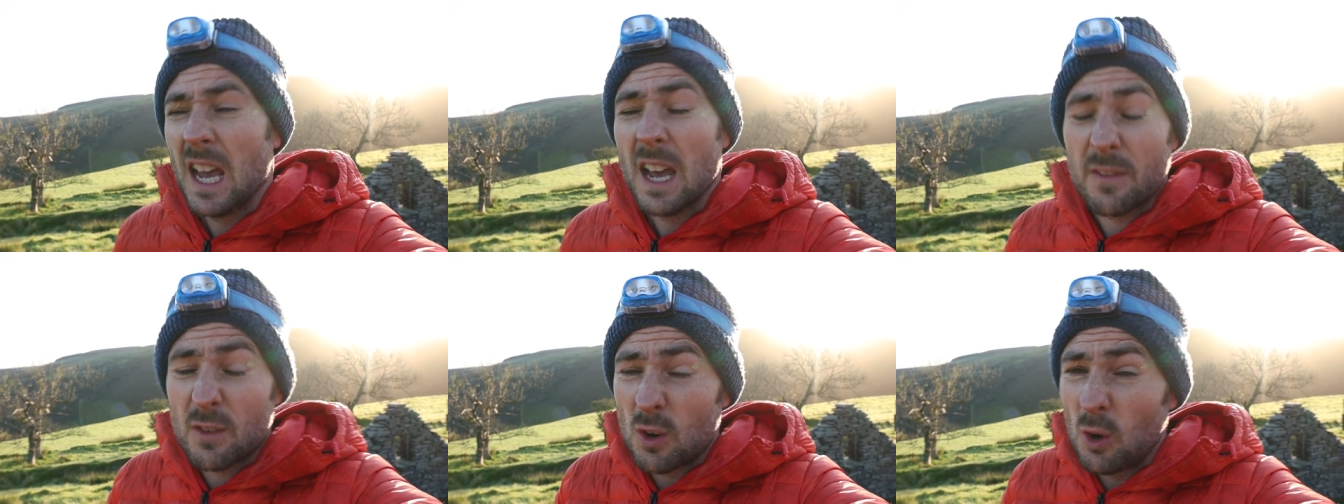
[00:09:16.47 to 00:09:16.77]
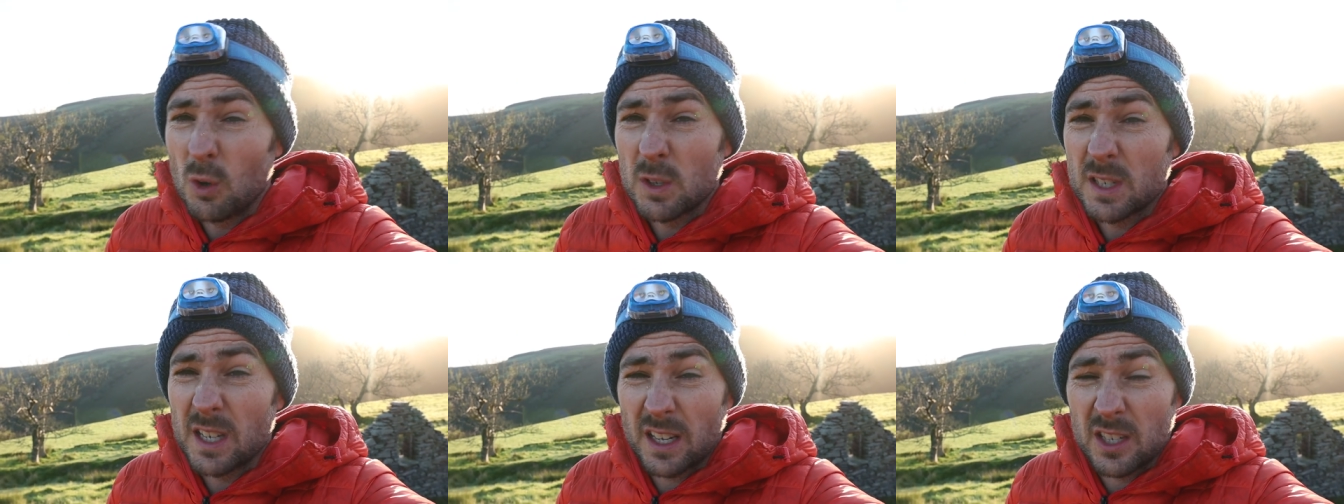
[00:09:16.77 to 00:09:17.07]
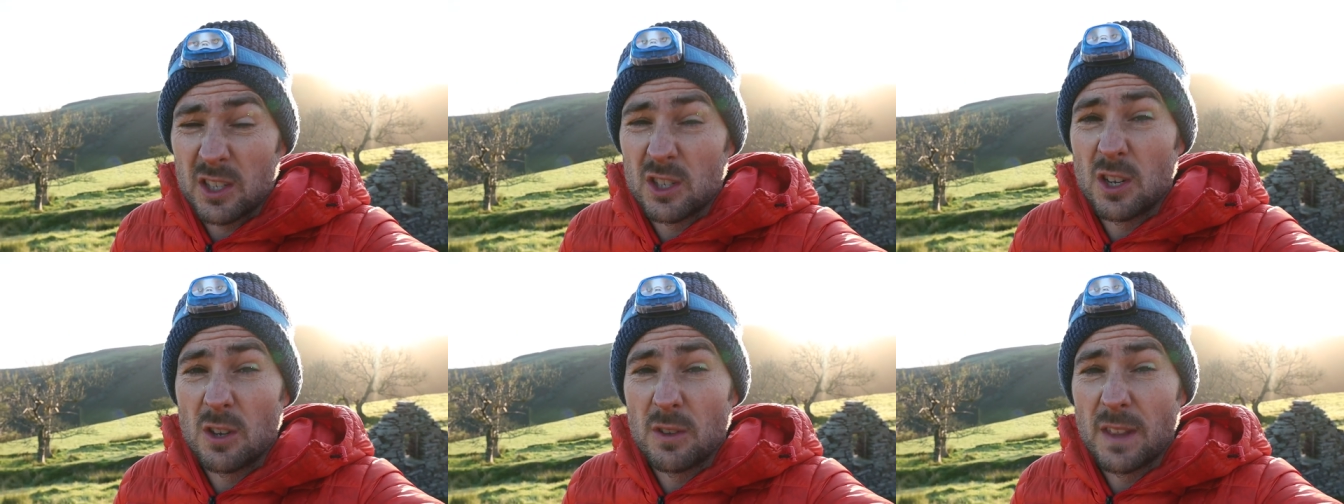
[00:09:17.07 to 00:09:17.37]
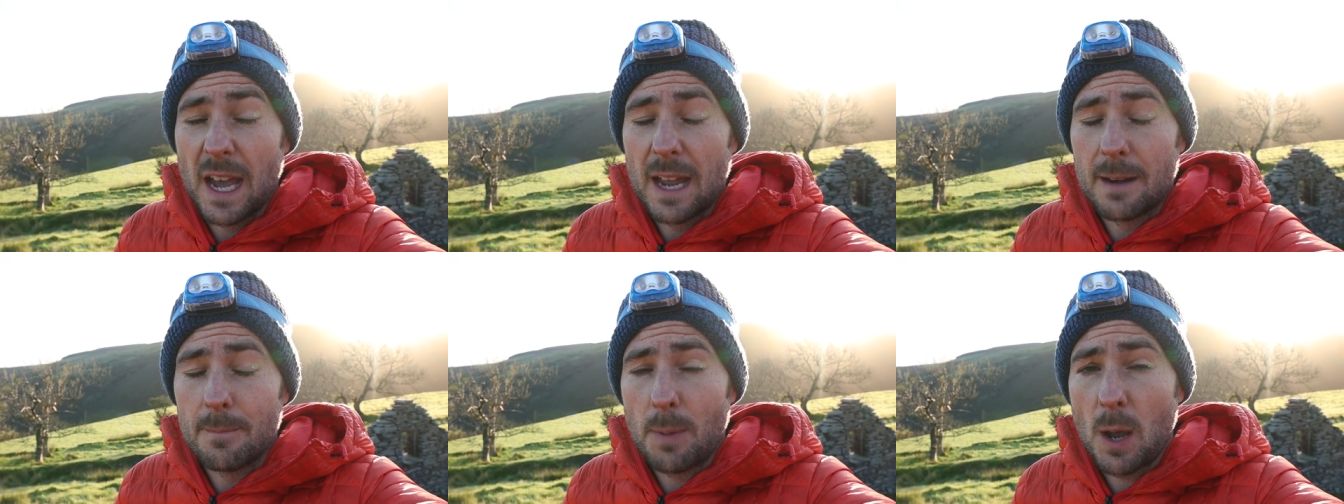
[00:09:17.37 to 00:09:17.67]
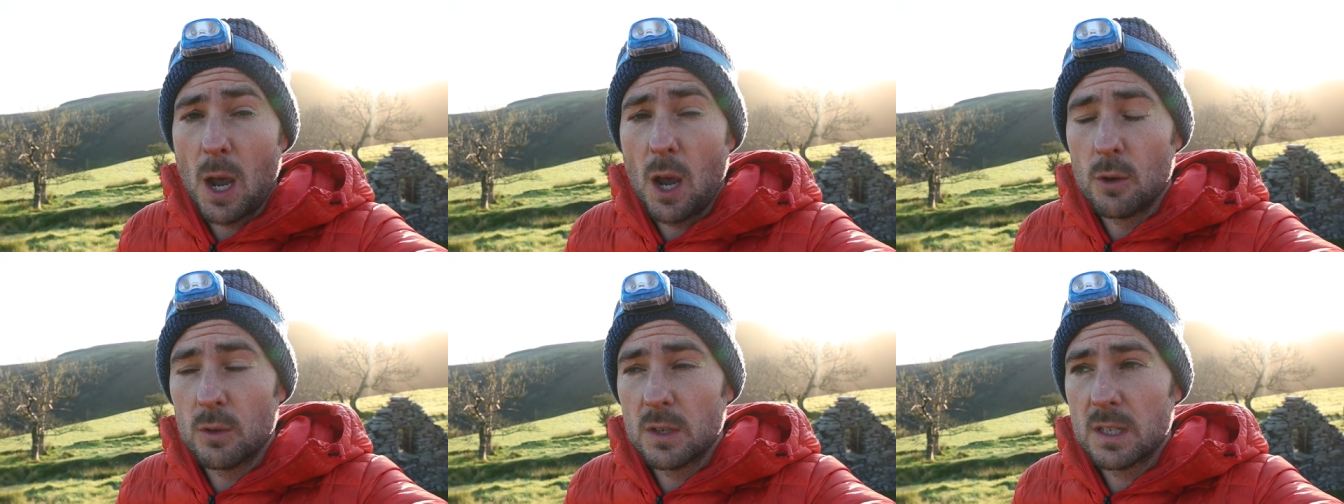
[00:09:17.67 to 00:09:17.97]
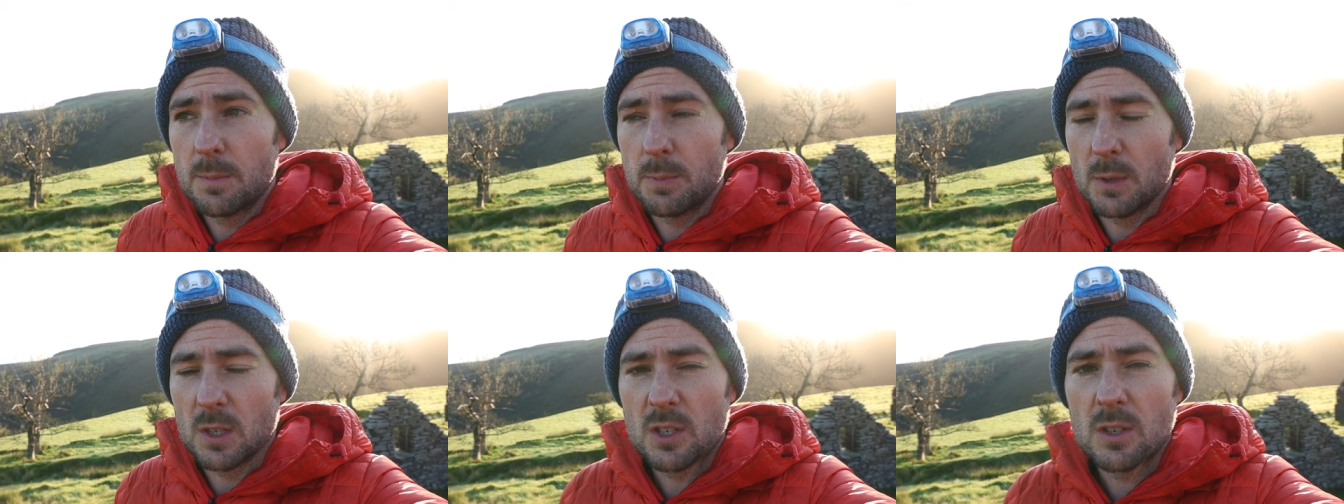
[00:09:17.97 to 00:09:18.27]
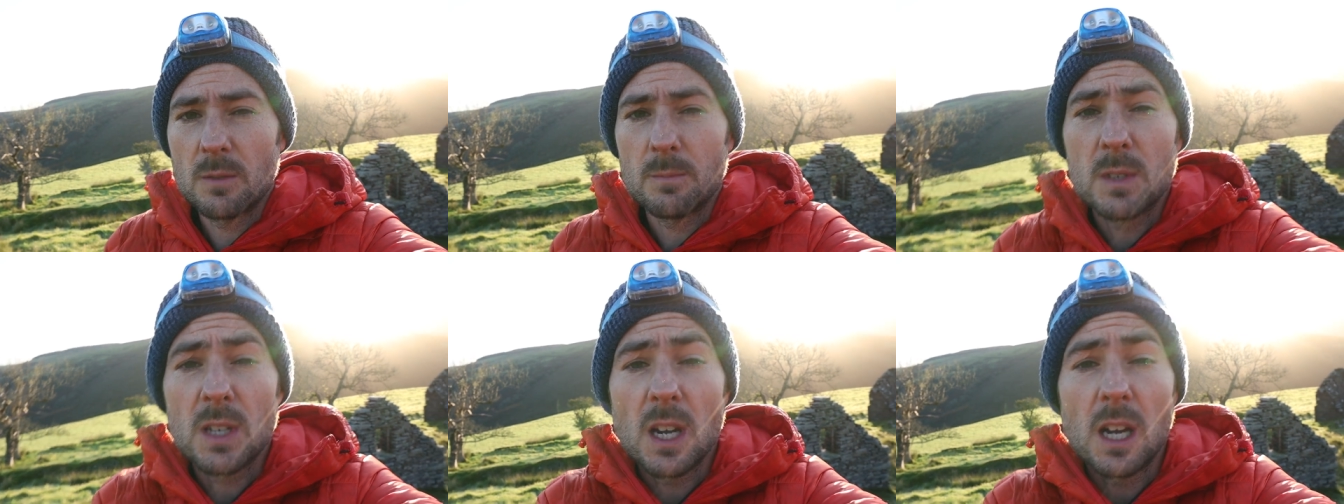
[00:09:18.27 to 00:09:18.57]
of course I can do that in post but
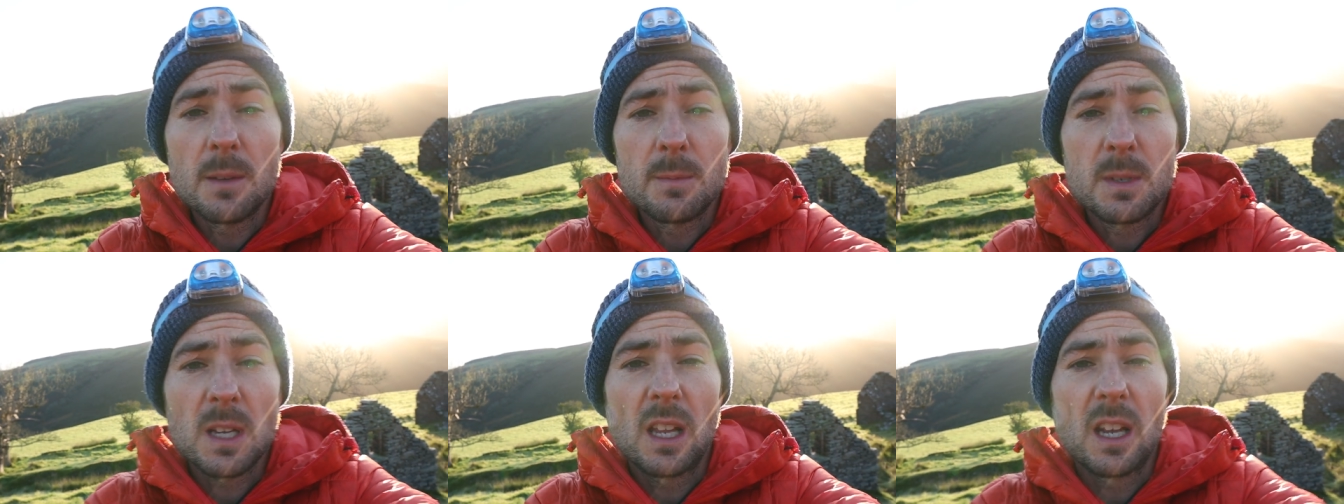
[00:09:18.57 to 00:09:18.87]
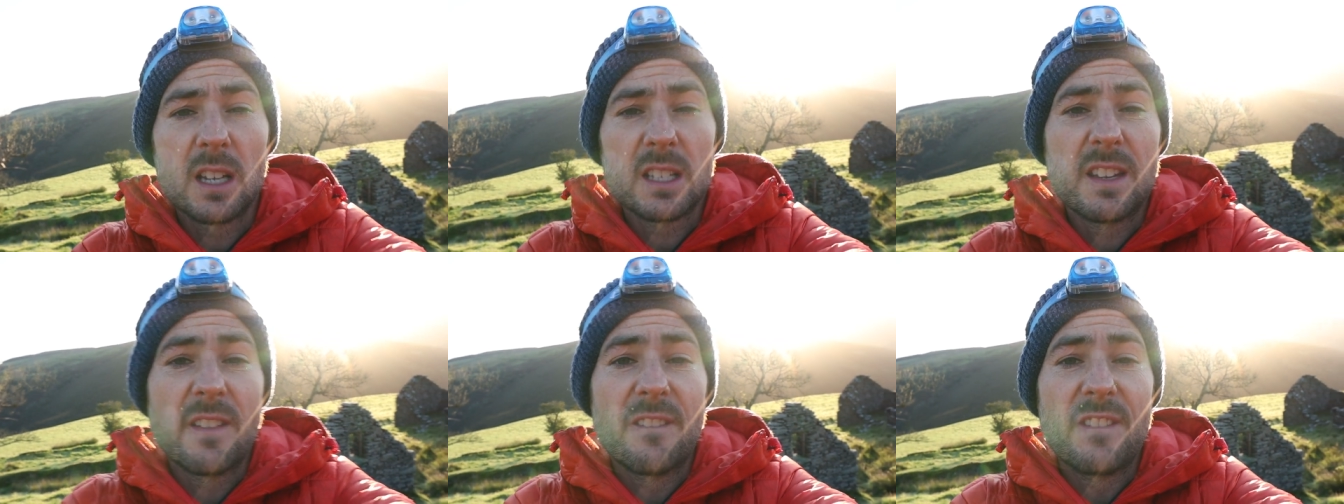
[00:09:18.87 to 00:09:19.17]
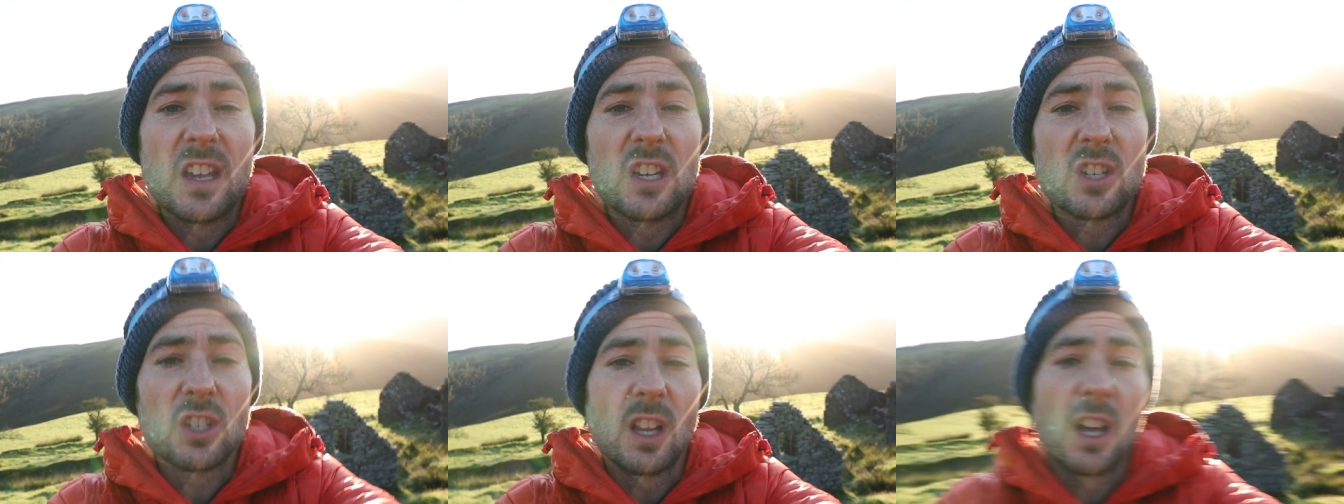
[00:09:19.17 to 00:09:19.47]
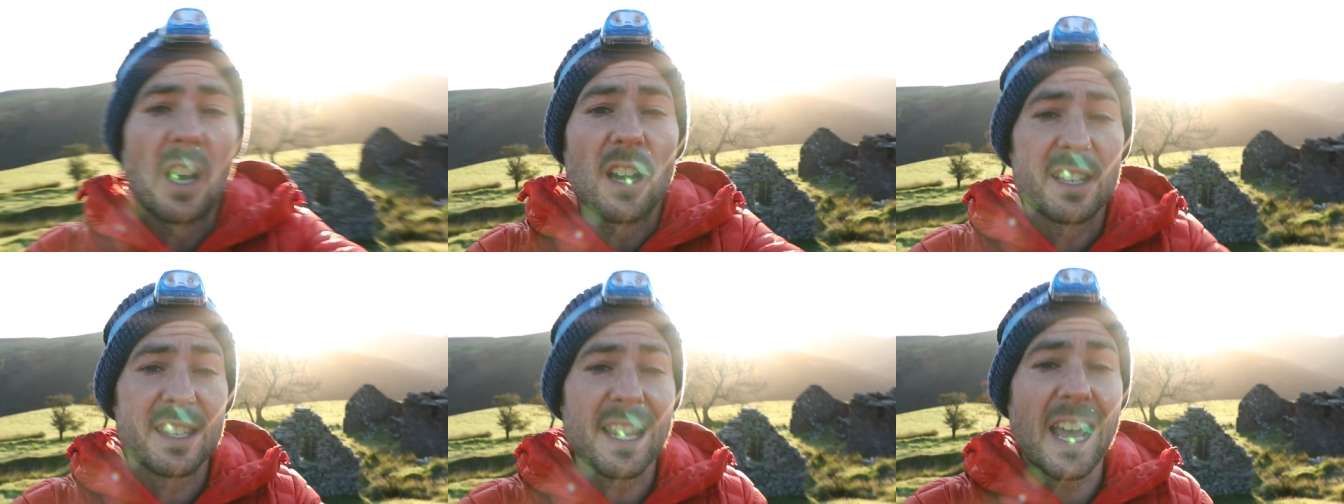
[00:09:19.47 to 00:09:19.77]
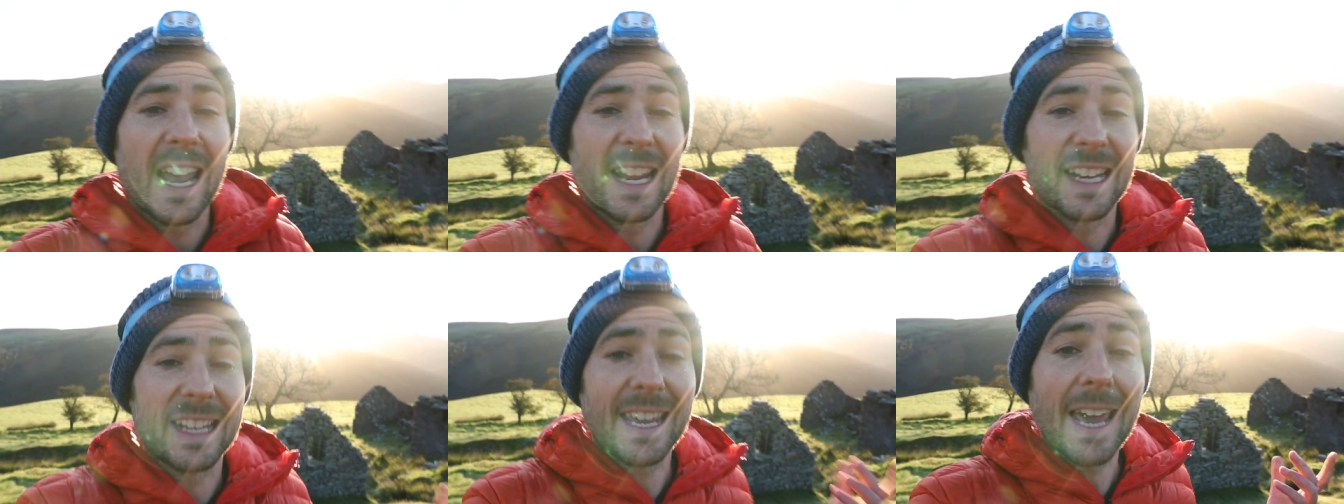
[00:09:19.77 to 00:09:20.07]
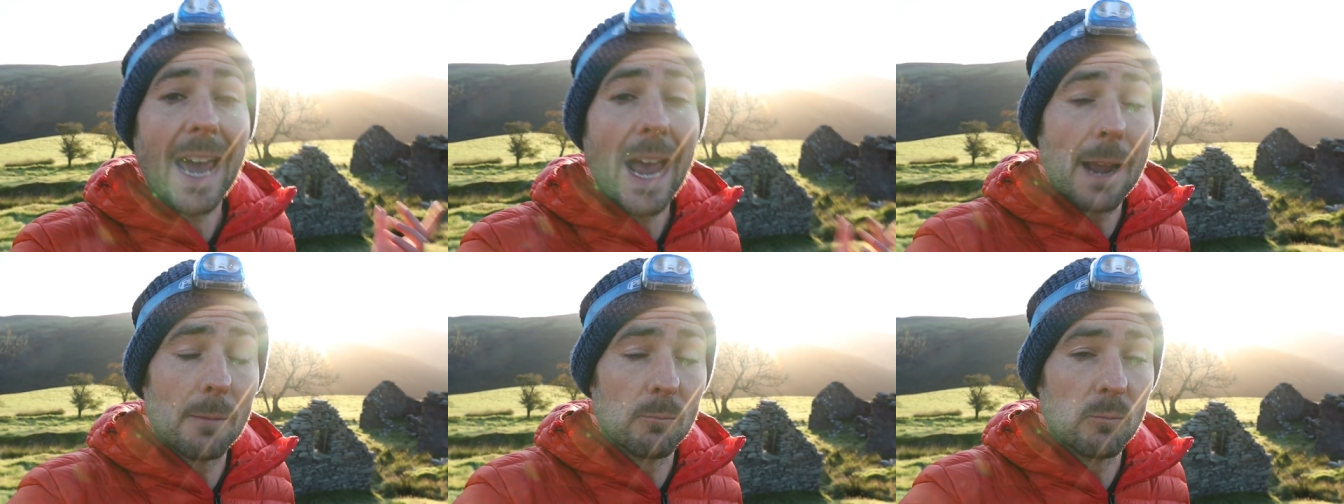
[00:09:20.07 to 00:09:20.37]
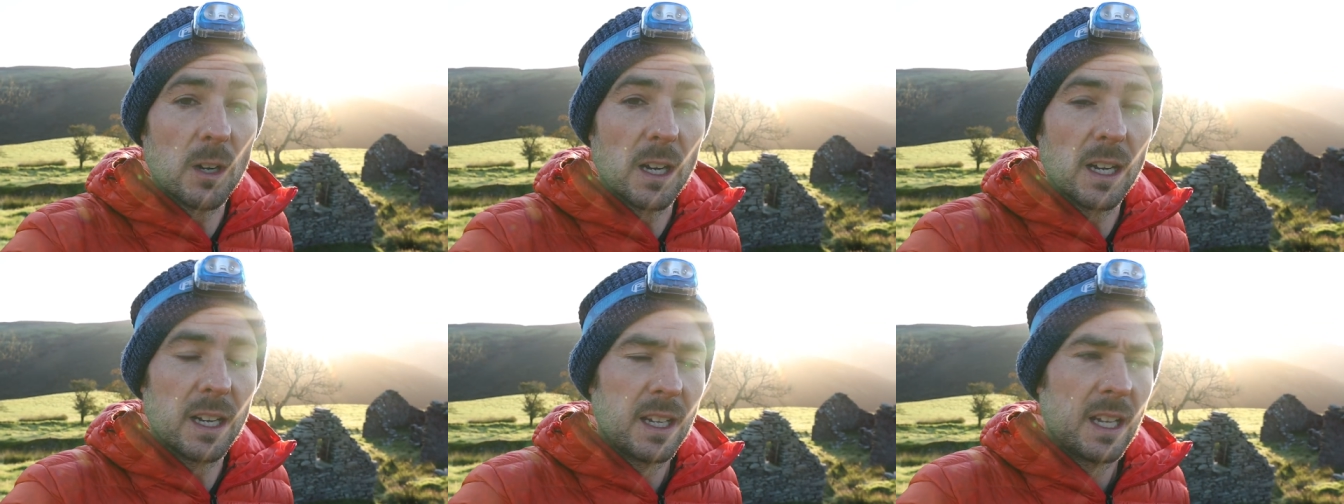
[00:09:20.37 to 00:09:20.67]
sometimes I like to visualize that in
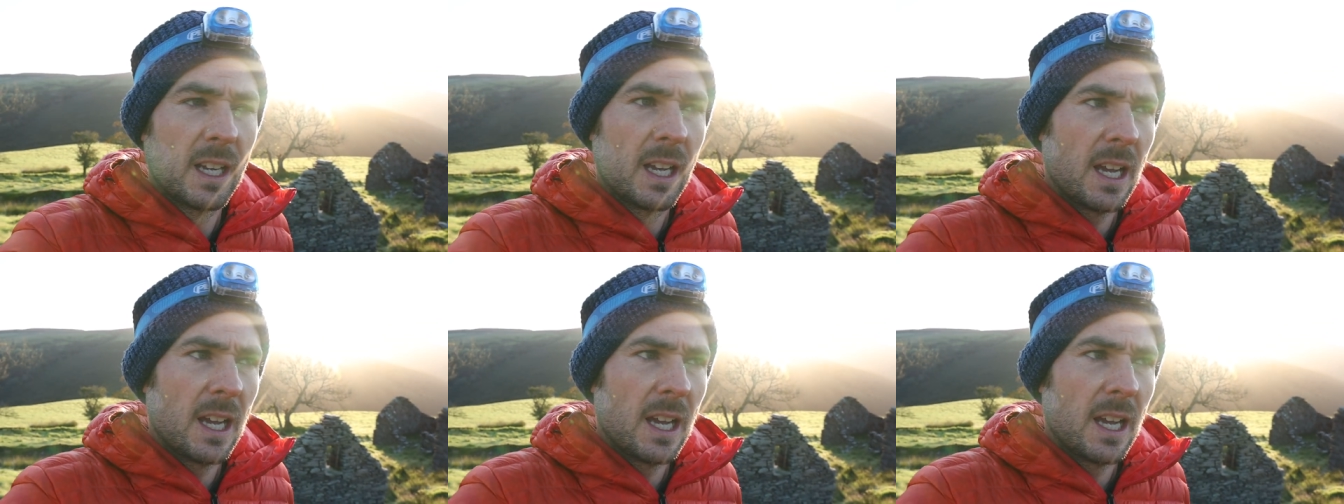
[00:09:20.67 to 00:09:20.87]
camera